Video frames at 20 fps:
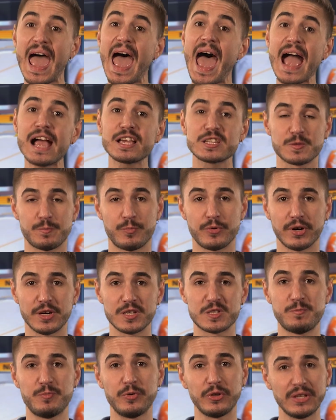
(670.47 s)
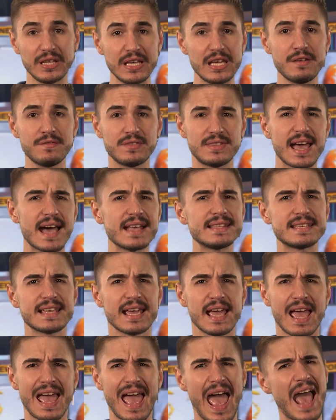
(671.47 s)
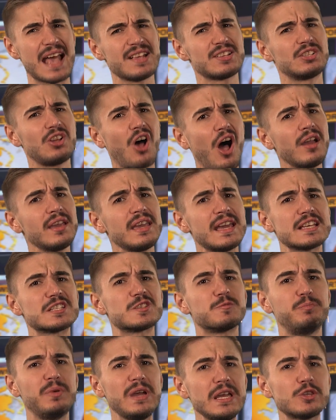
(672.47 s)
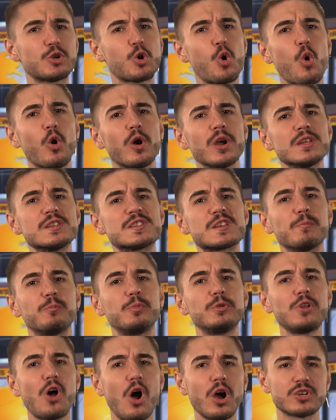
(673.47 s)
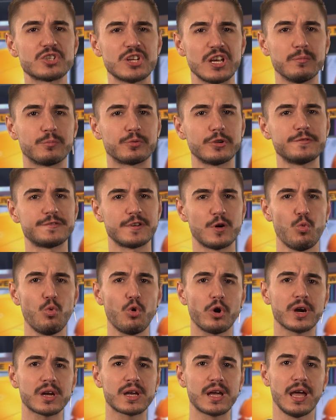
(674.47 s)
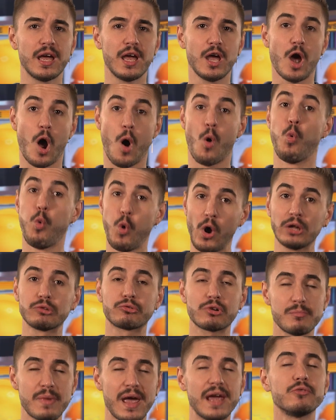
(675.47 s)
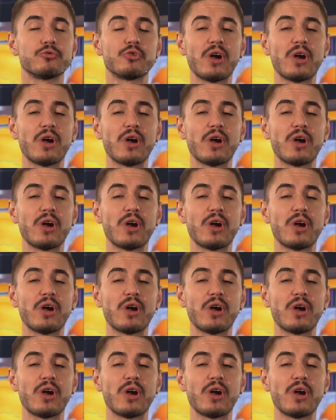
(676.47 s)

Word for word: Experts believe that as long as Bitcoin's blockchain proof of work will remain